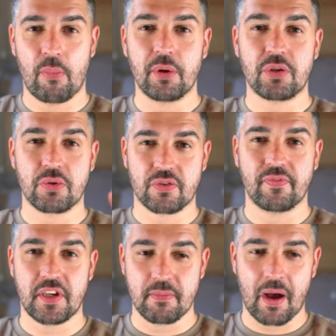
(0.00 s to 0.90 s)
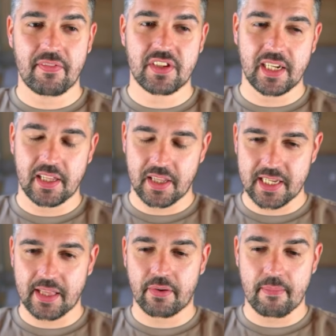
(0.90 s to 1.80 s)
which was something you might have seen in the
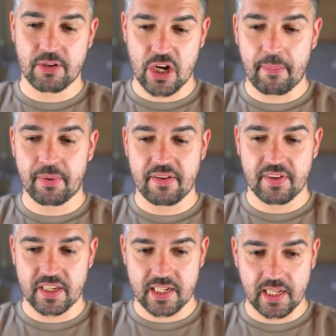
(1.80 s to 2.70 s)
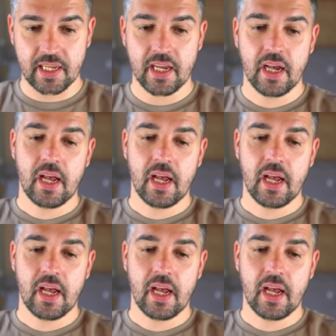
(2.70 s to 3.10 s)
Telegram chat previously.